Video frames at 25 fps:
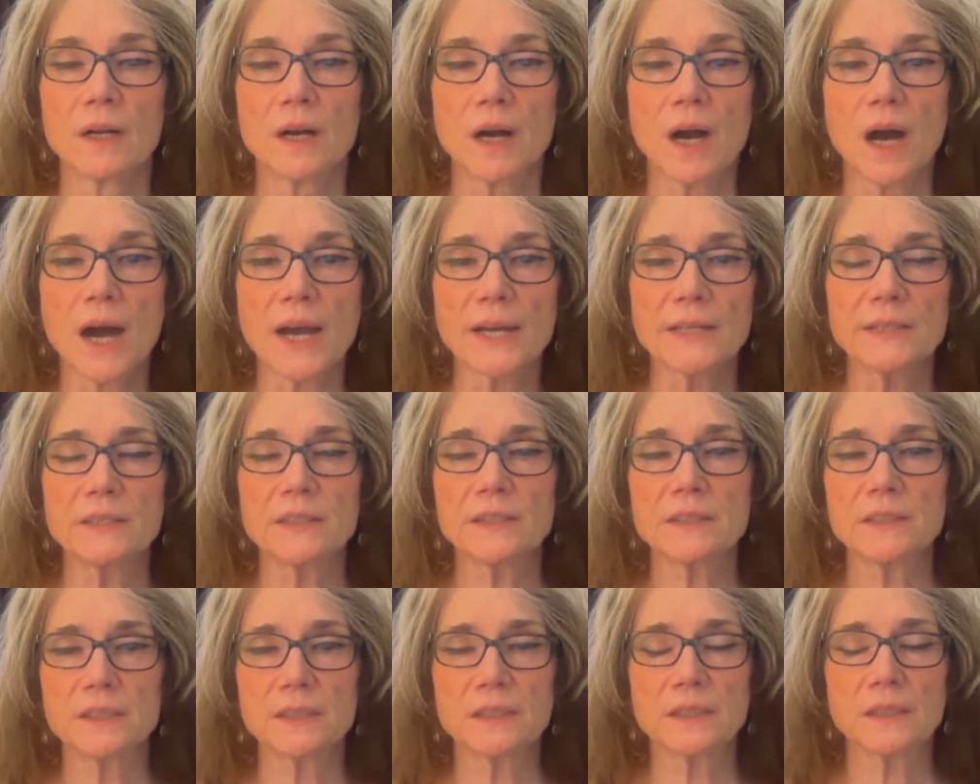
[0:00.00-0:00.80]
I do
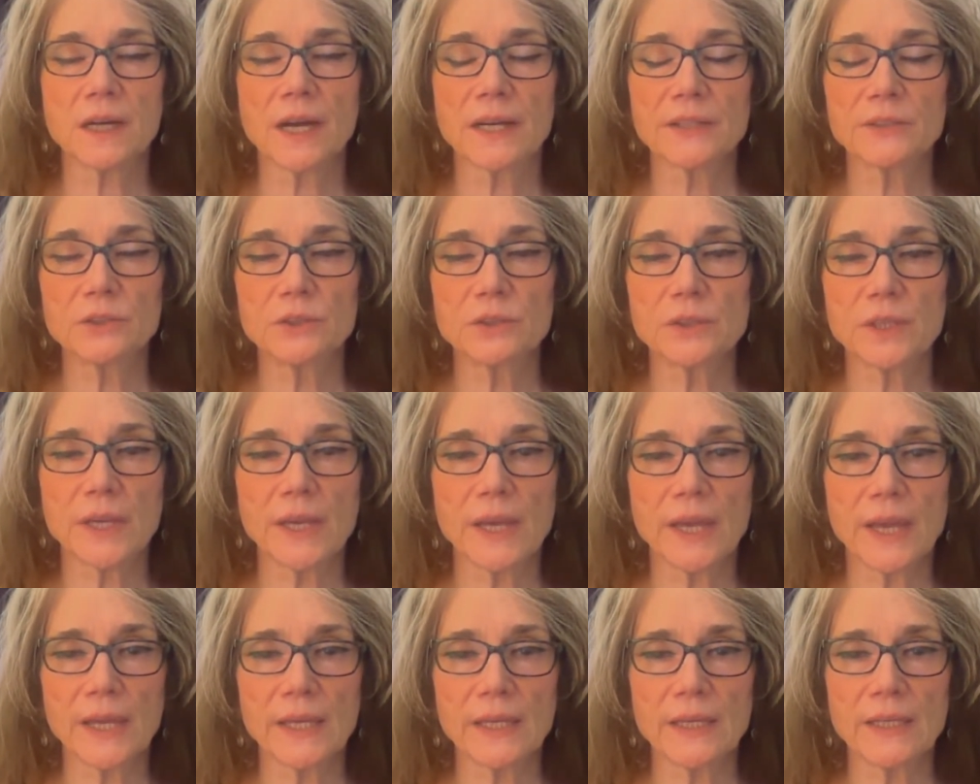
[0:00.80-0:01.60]
the
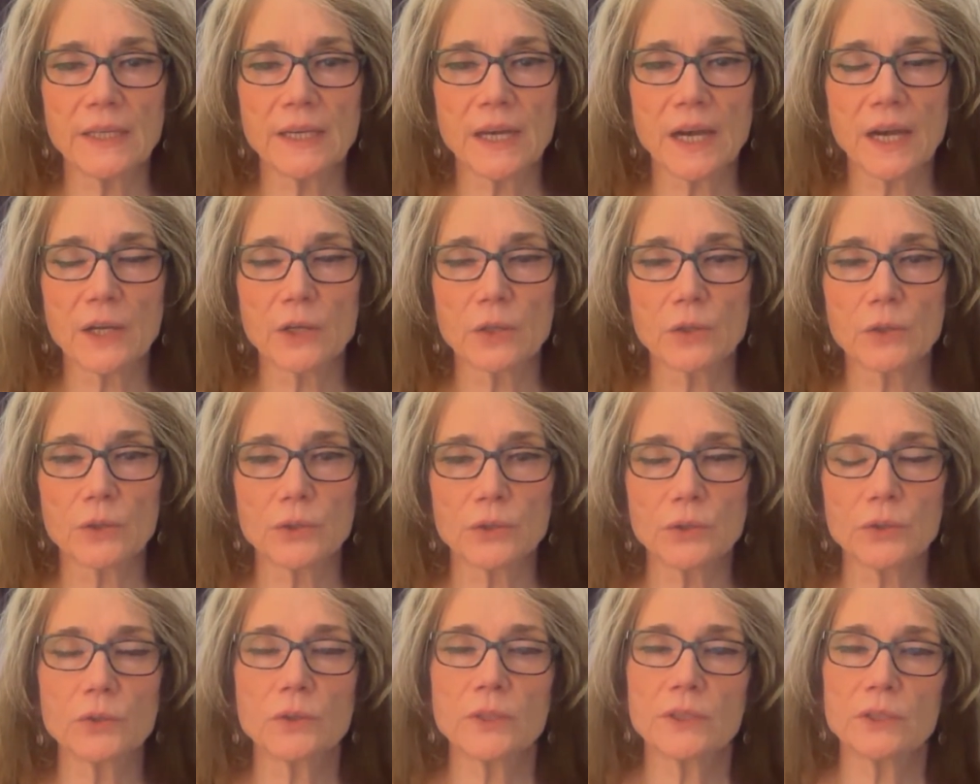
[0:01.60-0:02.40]

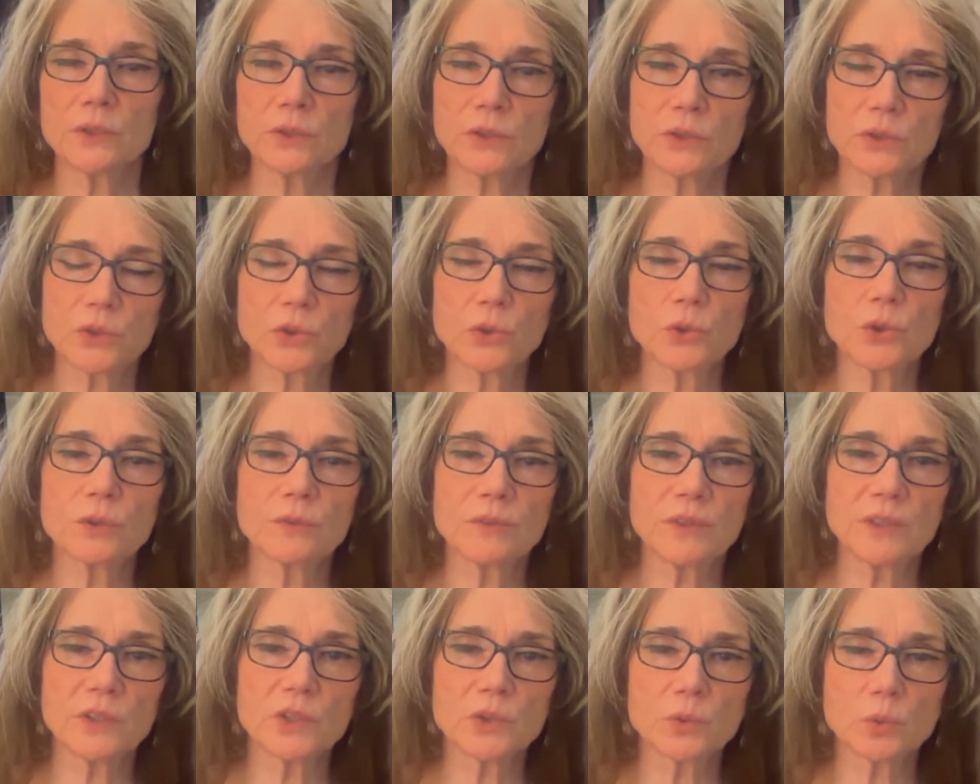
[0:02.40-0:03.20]
A-E-I-O-U. I do 2 of
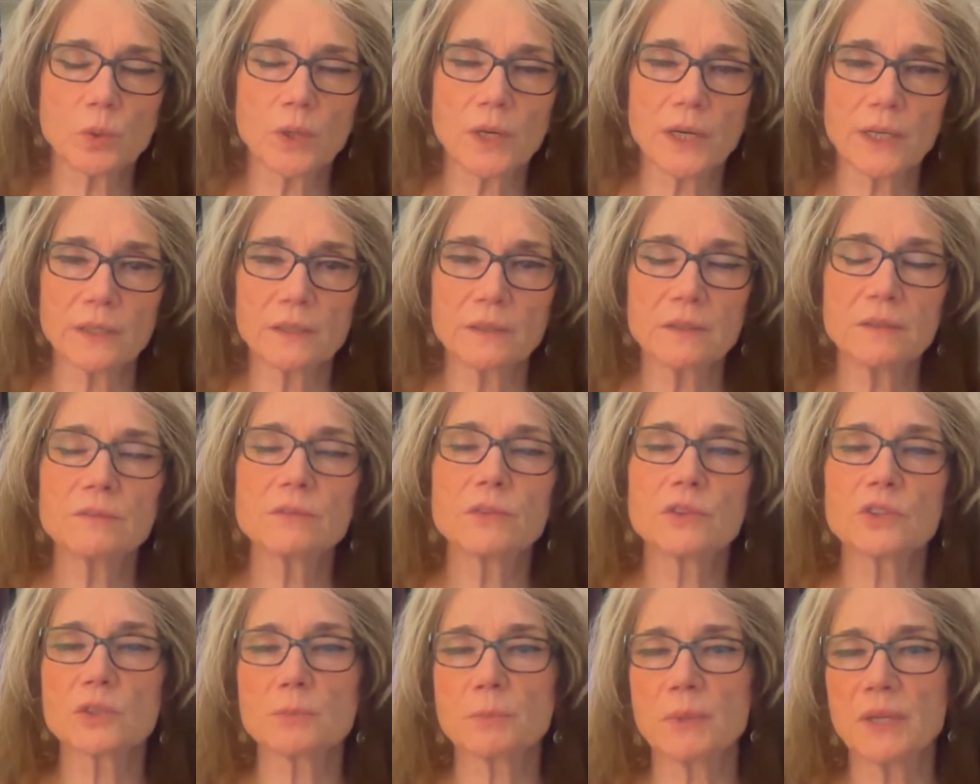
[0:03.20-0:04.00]
each one
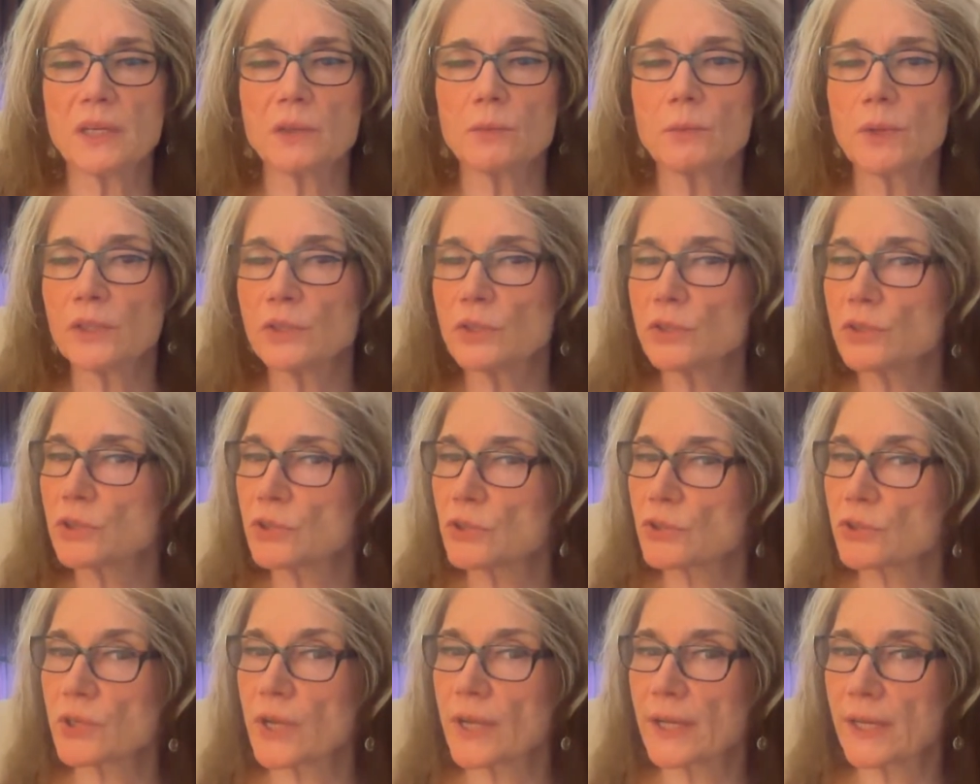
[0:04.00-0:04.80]
for as many registers
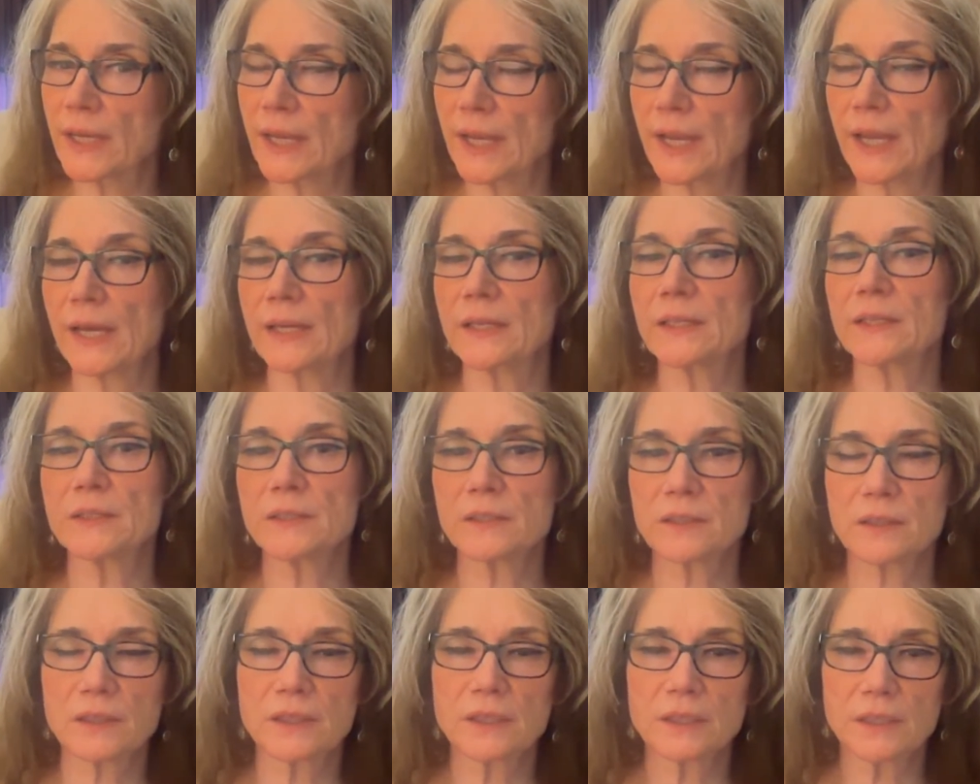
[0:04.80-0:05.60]
as I can
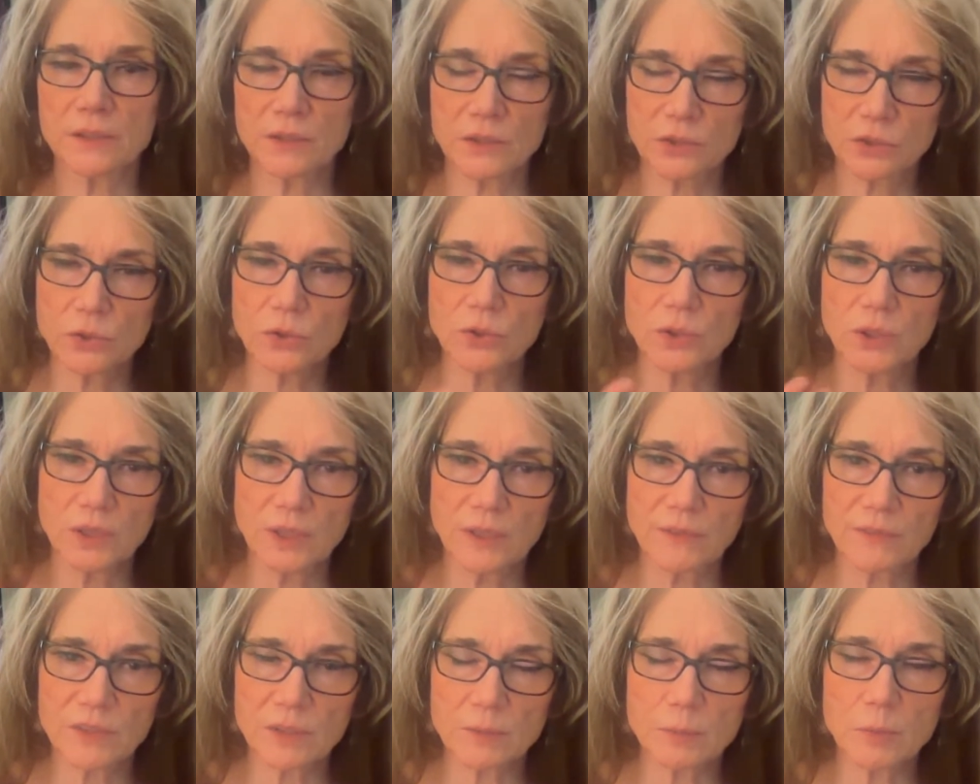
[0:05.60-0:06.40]
until it gets too
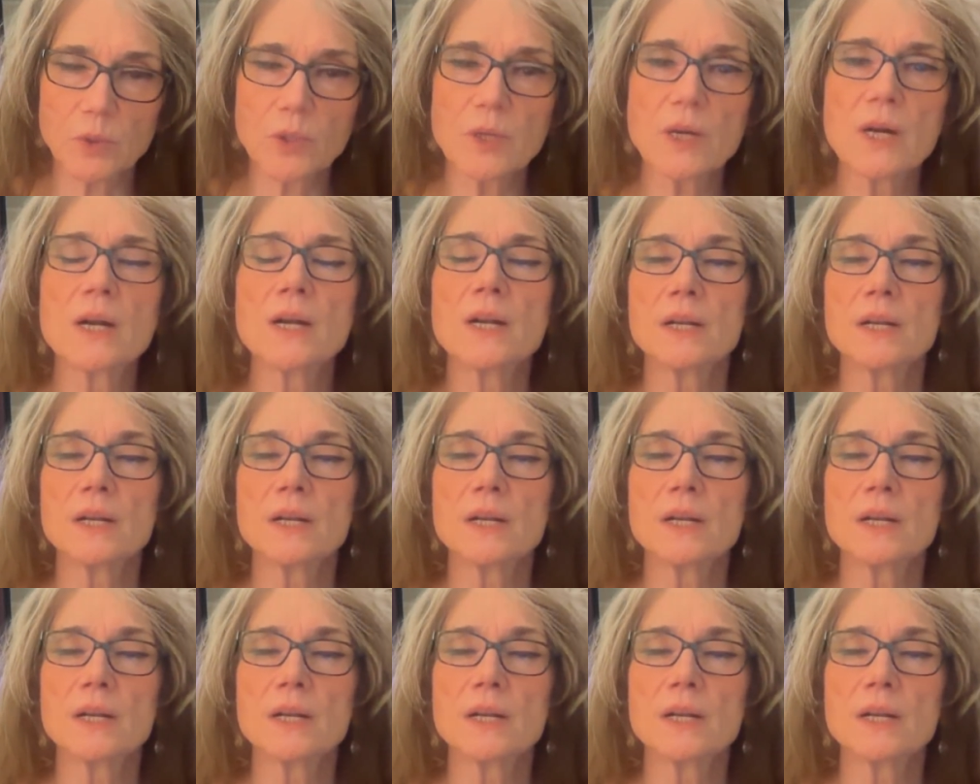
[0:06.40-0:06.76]
uncomfortable.